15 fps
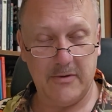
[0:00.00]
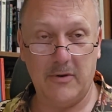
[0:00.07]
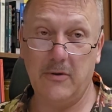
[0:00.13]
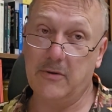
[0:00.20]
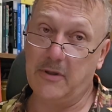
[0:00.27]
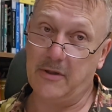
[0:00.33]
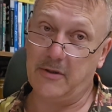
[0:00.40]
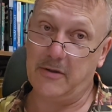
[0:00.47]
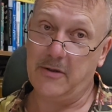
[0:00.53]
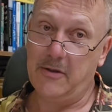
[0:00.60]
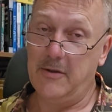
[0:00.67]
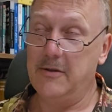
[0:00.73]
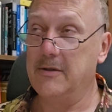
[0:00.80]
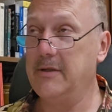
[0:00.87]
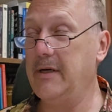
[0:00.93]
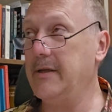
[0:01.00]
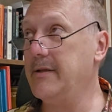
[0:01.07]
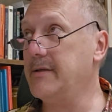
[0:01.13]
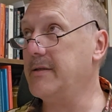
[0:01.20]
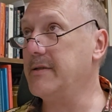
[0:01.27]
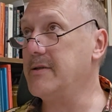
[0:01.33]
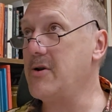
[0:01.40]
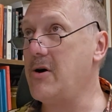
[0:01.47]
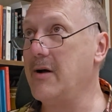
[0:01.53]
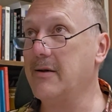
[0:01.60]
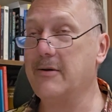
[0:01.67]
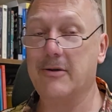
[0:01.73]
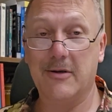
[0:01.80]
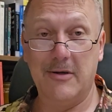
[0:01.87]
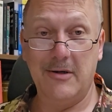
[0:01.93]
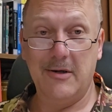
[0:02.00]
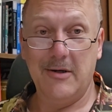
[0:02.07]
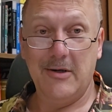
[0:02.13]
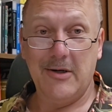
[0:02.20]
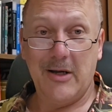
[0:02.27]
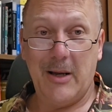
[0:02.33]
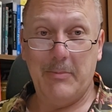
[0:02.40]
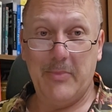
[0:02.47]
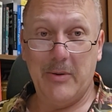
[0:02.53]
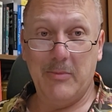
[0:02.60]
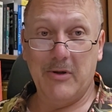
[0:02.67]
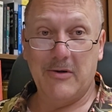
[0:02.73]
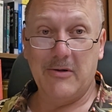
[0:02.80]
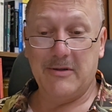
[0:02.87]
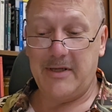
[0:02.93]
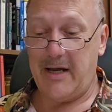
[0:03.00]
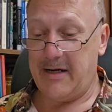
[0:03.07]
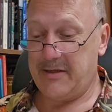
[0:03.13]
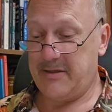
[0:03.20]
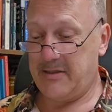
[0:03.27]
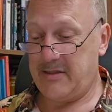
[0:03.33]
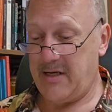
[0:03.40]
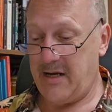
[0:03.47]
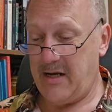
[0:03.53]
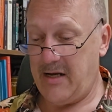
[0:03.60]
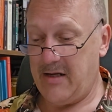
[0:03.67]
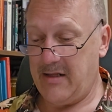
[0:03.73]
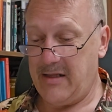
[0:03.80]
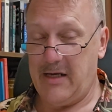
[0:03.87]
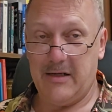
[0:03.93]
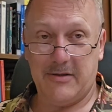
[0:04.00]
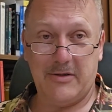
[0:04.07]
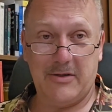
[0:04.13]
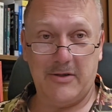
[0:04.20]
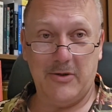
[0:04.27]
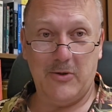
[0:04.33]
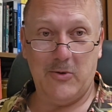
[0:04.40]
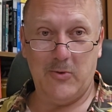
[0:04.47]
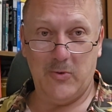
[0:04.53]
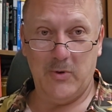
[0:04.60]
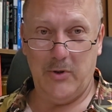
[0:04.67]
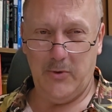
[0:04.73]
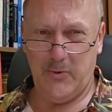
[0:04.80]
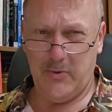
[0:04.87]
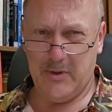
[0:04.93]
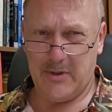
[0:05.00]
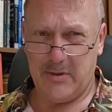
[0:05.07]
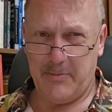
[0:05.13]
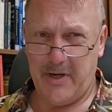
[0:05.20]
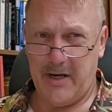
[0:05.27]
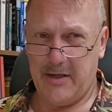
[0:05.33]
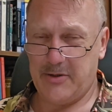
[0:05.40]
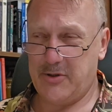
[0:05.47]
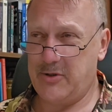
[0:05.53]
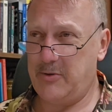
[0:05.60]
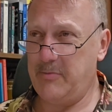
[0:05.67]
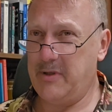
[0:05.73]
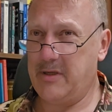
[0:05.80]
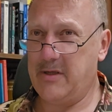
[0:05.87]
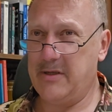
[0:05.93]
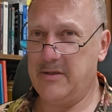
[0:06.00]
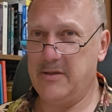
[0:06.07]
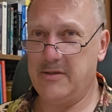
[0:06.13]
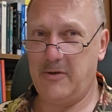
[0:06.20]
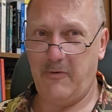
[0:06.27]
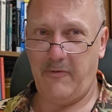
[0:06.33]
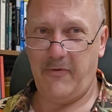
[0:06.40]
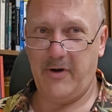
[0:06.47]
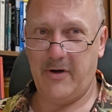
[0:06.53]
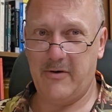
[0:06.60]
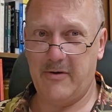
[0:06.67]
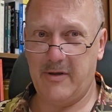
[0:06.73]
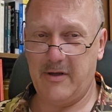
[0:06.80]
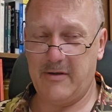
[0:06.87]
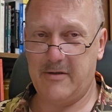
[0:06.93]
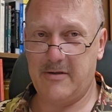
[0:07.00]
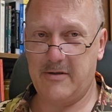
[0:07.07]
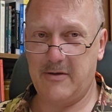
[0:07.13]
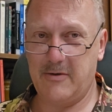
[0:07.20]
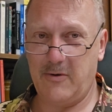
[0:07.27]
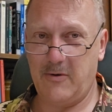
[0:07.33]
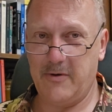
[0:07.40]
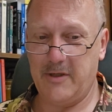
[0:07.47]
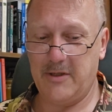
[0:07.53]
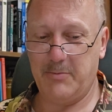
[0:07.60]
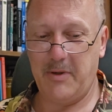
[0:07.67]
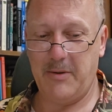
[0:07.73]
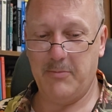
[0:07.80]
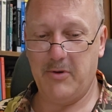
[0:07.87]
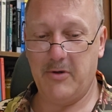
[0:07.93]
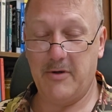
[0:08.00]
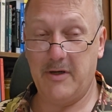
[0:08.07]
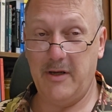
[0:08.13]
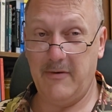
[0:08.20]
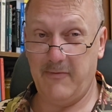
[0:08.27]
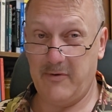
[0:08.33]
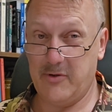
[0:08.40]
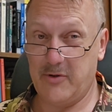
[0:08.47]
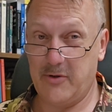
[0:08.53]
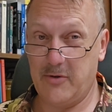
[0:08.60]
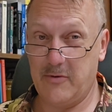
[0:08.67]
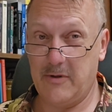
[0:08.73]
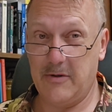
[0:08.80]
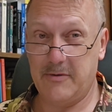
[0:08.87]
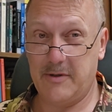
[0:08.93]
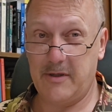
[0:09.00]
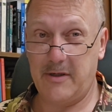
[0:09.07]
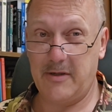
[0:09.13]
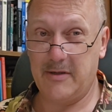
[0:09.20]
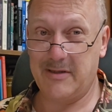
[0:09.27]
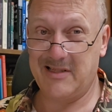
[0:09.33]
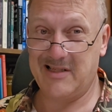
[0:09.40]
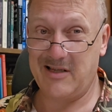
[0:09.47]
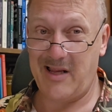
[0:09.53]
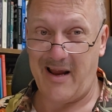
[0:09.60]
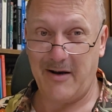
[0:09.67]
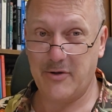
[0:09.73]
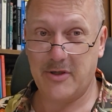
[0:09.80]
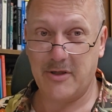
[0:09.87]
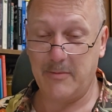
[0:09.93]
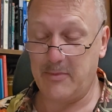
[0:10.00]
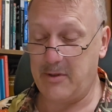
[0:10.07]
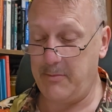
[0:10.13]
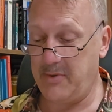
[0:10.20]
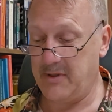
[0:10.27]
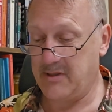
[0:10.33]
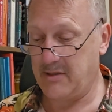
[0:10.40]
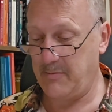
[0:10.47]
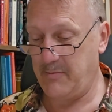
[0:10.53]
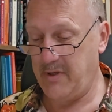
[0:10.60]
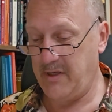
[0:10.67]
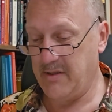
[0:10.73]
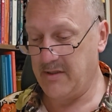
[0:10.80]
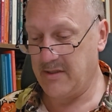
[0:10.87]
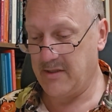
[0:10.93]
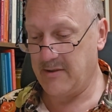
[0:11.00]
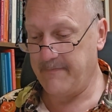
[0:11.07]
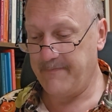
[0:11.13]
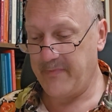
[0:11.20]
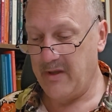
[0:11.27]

Oh dear. Okay, this is not a biblical text saying that, you know, you as a pastor, because you figured that uh, all these people are evil, should go out there and slash them to bits and pieces.